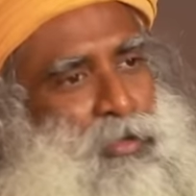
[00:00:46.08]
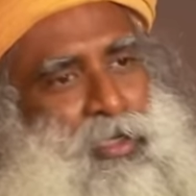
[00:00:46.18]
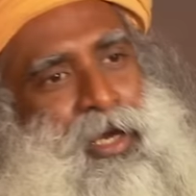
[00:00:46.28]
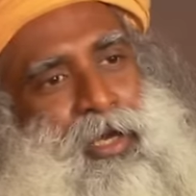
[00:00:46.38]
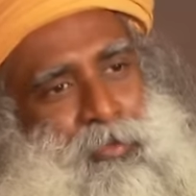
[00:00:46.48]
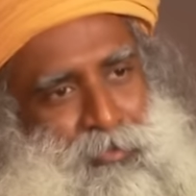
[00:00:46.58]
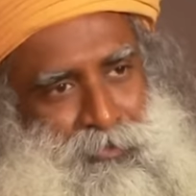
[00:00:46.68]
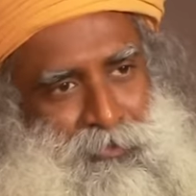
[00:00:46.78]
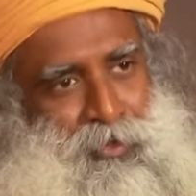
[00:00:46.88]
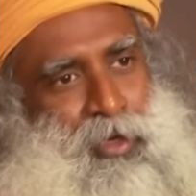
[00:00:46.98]
time,
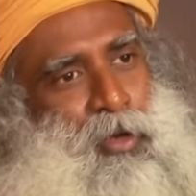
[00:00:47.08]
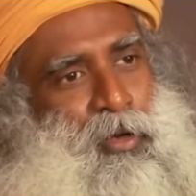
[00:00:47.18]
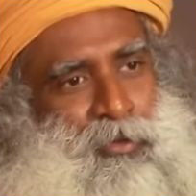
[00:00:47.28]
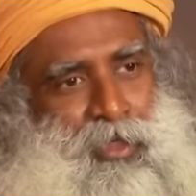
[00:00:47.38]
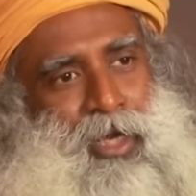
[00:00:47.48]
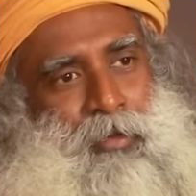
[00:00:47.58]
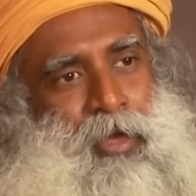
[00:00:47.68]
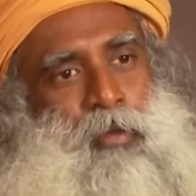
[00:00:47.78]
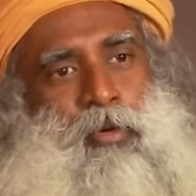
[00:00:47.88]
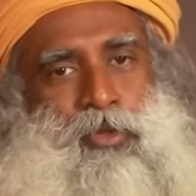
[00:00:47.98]
for a long time,
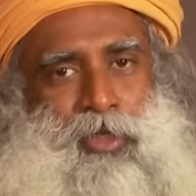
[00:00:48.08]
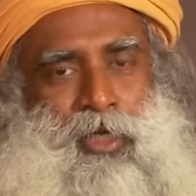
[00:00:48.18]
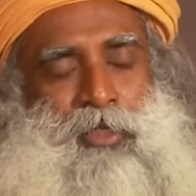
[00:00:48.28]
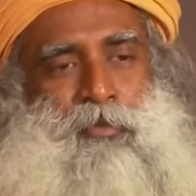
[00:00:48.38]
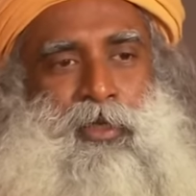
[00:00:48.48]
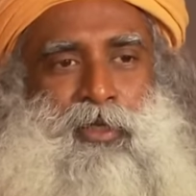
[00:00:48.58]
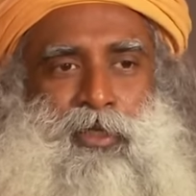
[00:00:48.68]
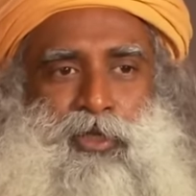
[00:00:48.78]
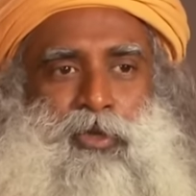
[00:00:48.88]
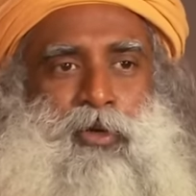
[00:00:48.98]
emotion has been
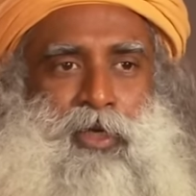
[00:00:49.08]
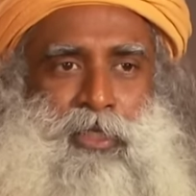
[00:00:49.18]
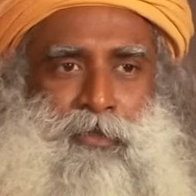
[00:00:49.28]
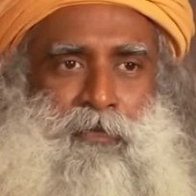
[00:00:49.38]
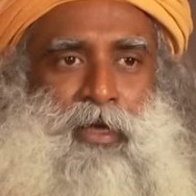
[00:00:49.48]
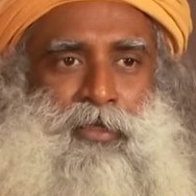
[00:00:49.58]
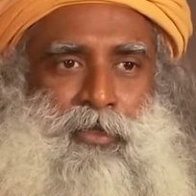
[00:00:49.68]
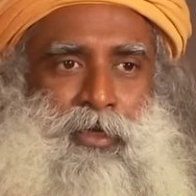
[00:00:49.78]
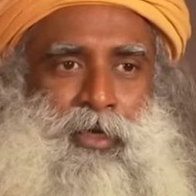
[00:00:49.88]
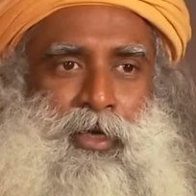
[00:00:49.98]
the strongest
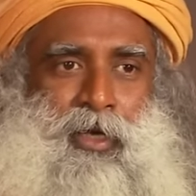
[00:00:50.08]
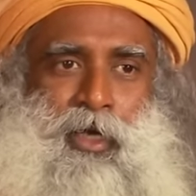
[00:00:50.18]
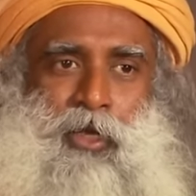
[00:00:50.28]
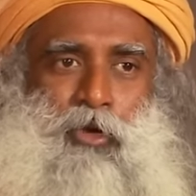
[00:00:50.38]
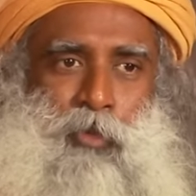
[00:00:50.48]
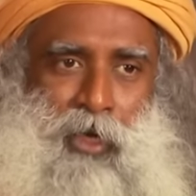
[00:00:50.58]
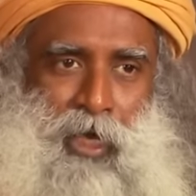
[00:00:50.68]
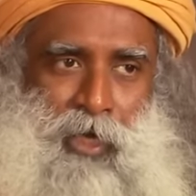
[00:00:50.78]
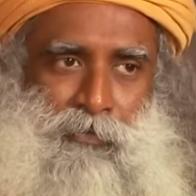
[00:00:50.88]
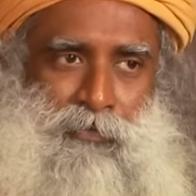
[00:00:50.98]
factor in human
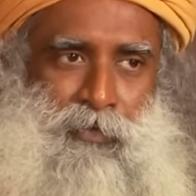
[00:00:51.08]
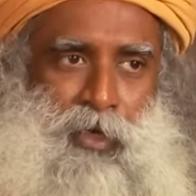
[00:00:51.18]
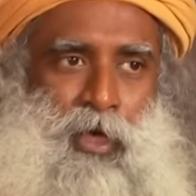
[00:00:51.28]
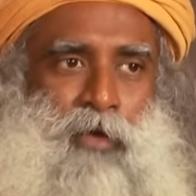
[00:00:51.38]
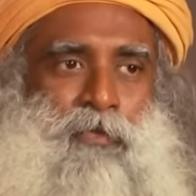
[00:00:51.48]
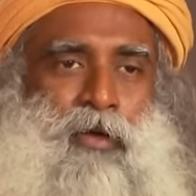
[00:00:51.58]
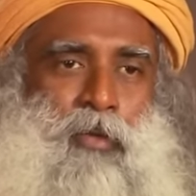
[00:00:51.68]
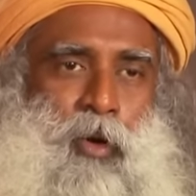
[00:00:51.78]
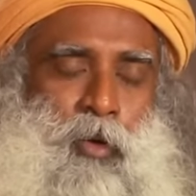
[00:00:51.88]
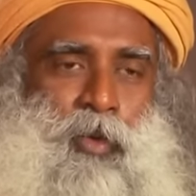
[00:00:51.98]
life. We
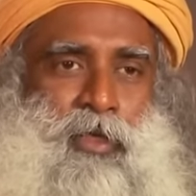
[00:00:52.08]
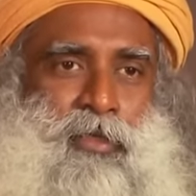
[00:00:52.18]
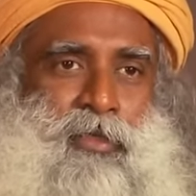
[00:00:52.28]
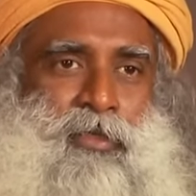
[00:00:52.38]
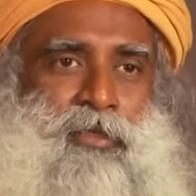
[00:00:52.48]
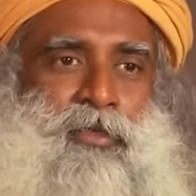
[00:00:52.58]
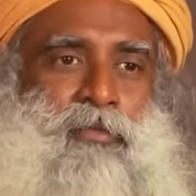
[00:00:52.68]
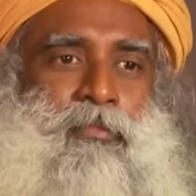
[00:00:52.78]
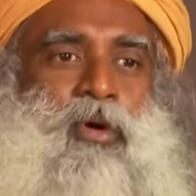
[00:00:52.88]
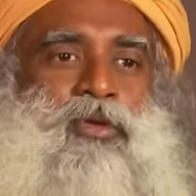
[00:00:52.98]
have always,
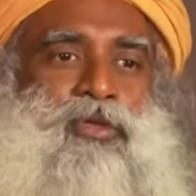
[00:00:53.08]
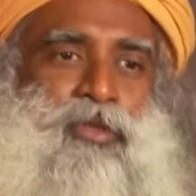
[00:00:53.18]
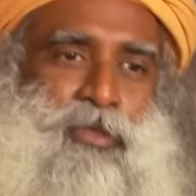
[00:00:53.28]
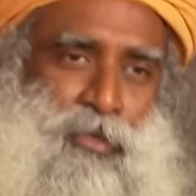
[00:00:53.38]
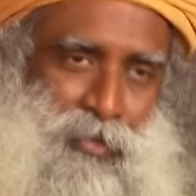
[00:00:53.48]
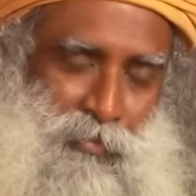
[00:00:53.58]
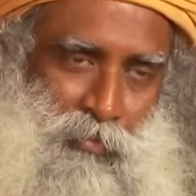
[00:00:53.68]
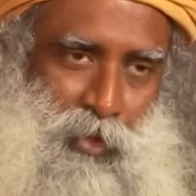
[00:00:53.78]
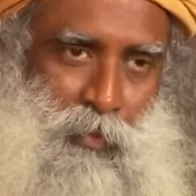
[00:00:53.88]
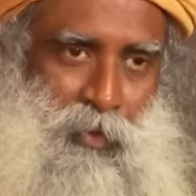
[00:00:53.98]
most
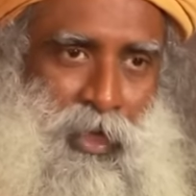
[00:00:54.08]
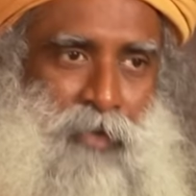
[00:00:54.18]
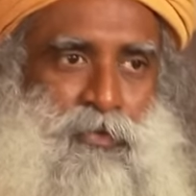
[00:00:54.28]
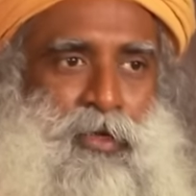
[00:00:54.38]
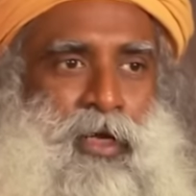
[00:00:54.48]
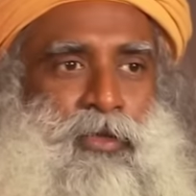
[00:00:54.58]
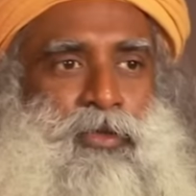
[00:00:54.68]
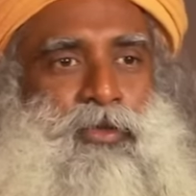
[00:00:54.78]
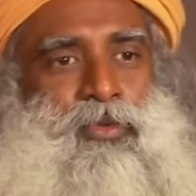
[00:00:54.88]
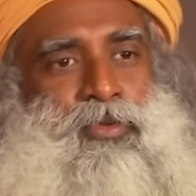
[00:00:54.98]
people have tried
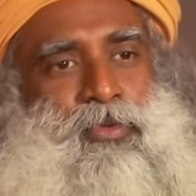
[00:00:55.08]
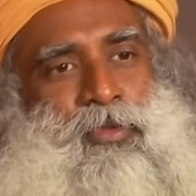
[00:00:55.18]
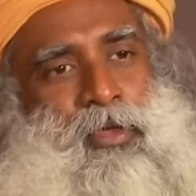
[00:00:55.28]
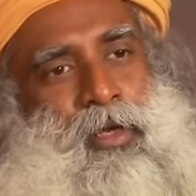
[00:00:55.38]
to use